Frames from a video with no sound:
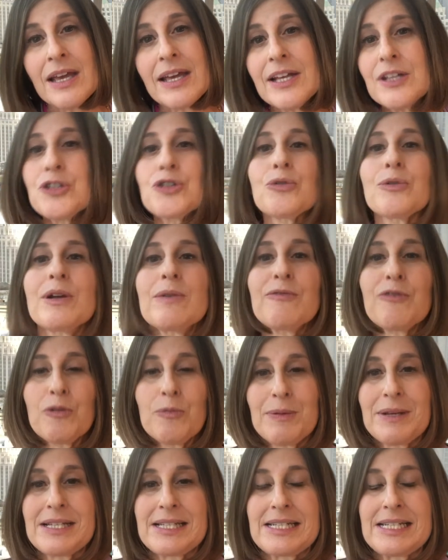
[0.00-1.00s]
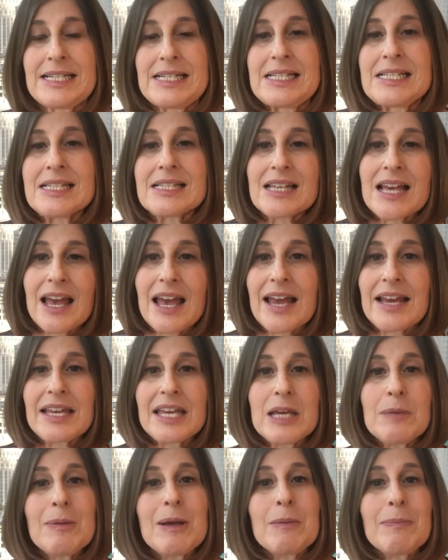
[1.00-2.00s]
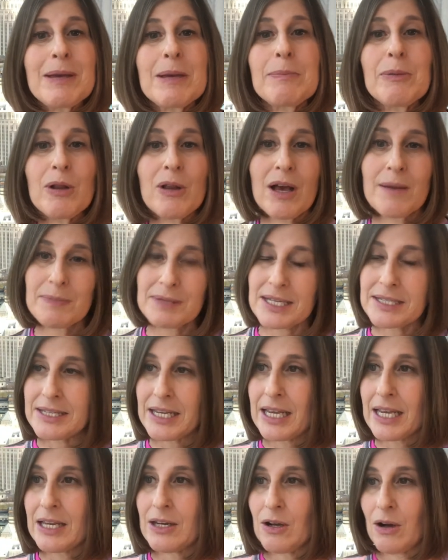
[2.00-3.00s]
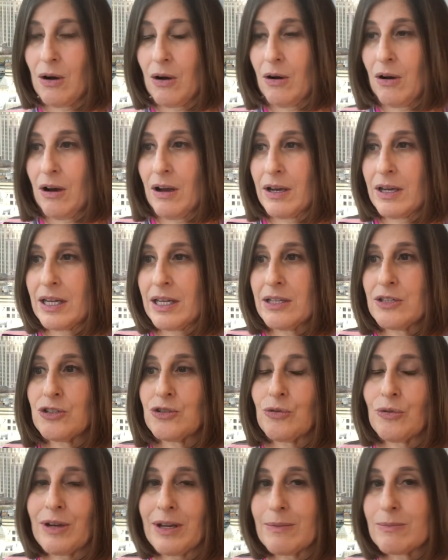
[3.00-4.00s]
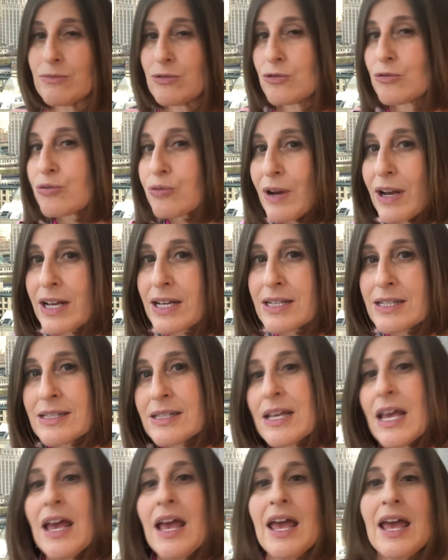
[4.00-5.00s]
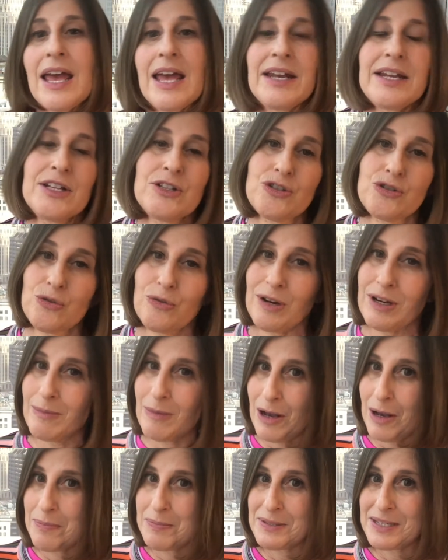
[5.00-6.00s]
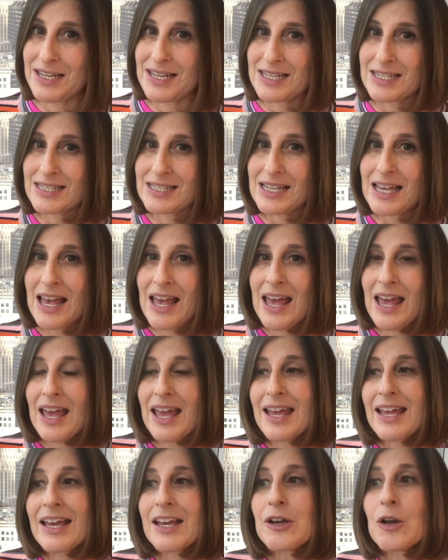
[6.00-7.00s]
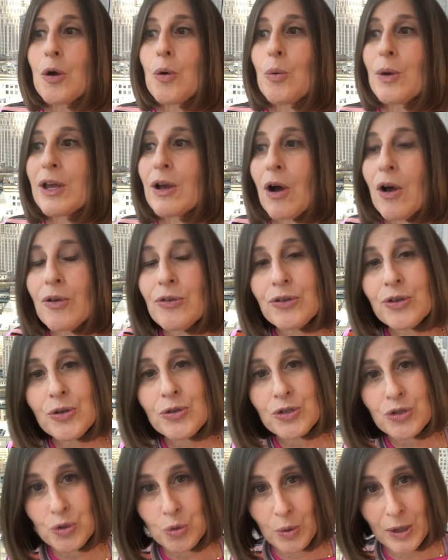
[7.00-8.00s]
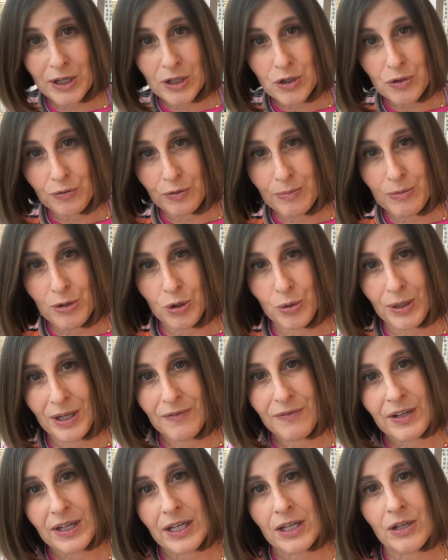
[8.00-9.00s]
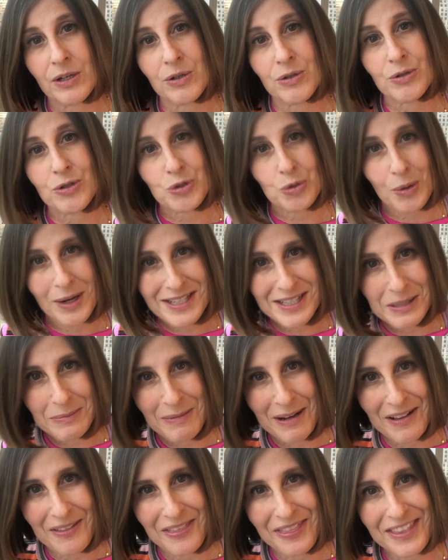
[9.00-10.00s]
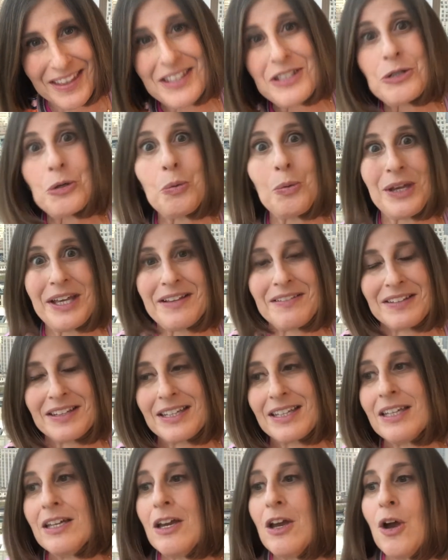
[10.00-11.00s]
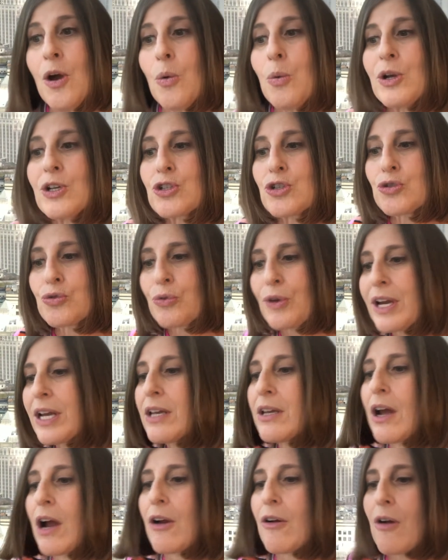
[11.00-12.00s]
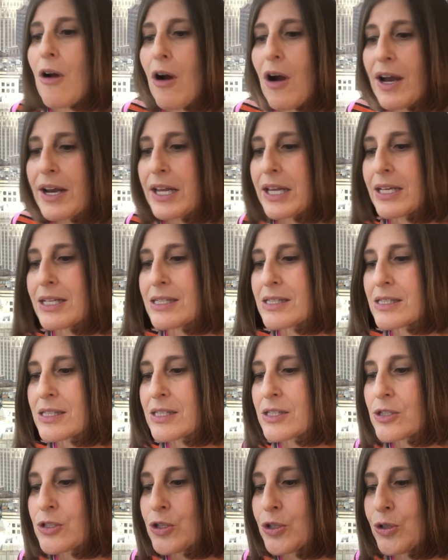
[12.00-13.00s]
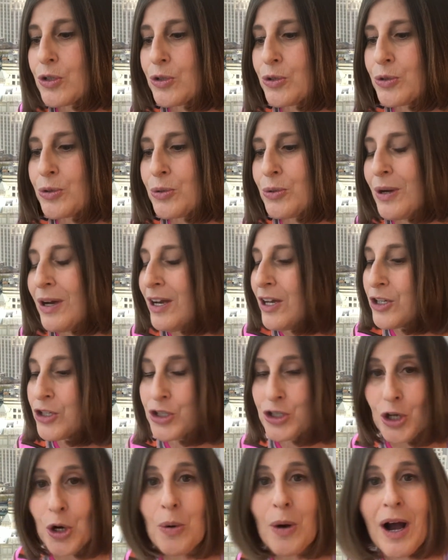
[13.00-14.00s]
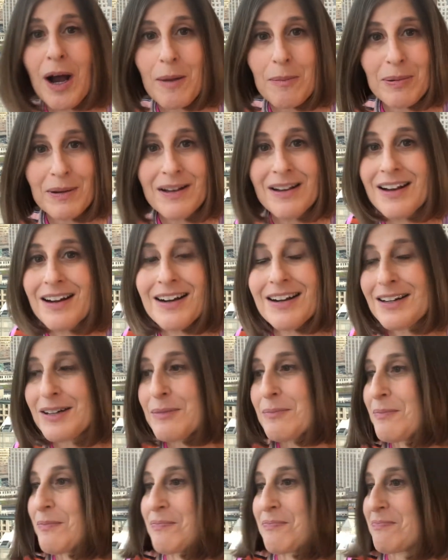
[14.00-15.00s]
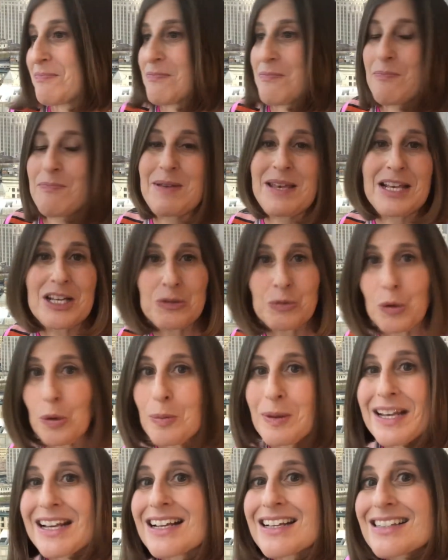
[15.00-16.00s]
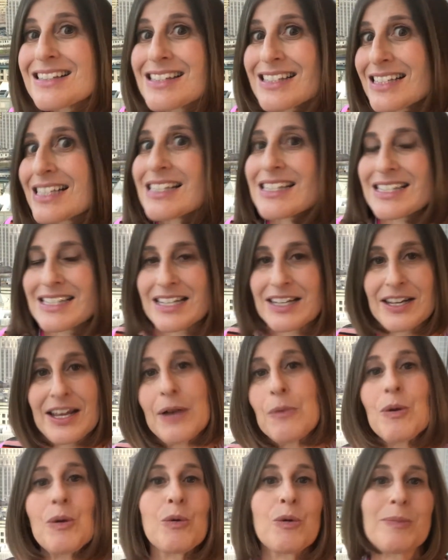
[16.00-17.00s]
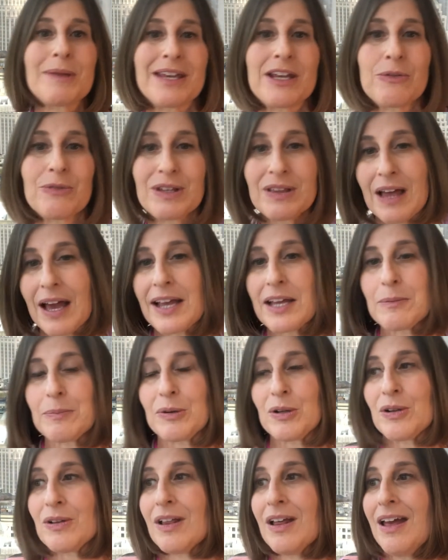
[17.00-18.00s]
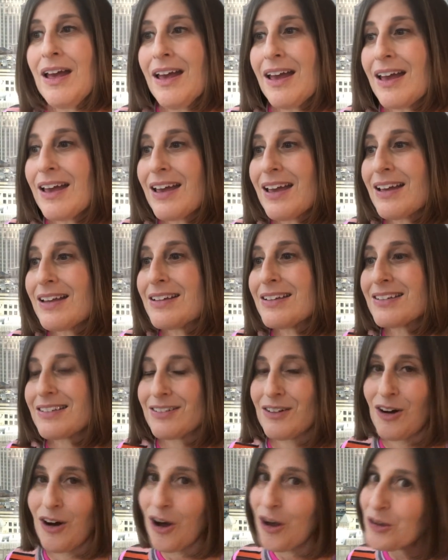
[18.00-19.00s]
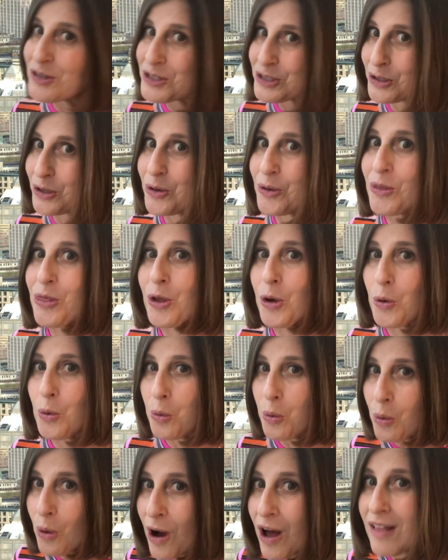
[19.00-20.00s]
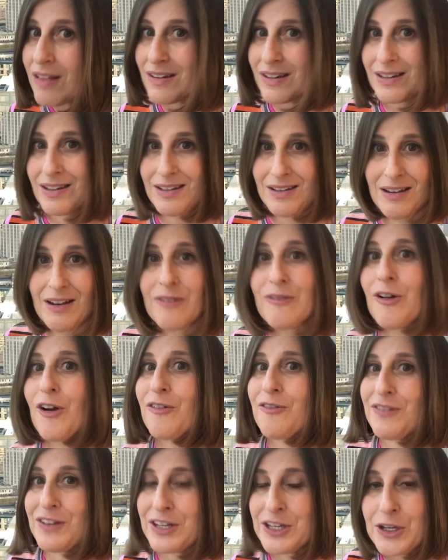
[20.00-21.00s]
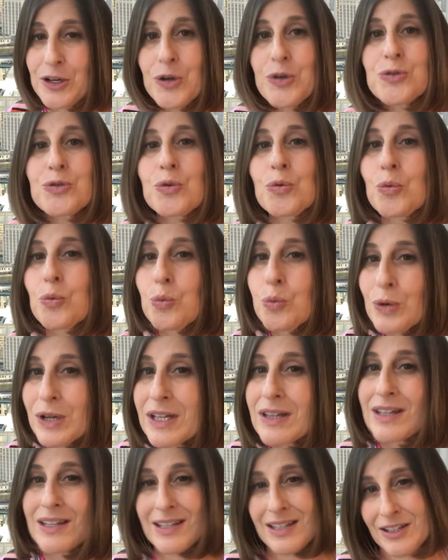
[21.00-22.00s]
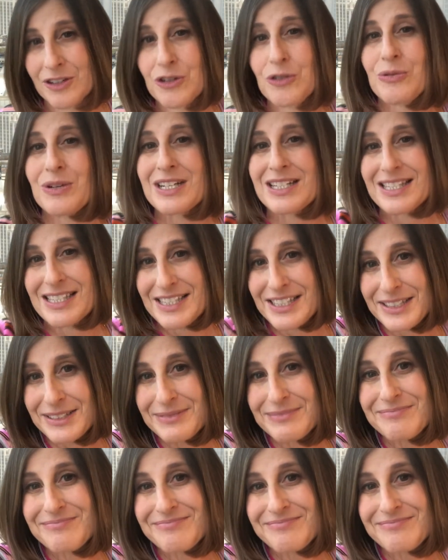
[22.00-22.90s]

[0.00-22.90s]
Instagram for business, and keeping people up to date on Instagram trends and Instagram updates. And we also switched from doing videos twice a month to weekly, which trained our audience to show up um, because we were being consistent and we were being reliable. And also, the quality of our videos really increased.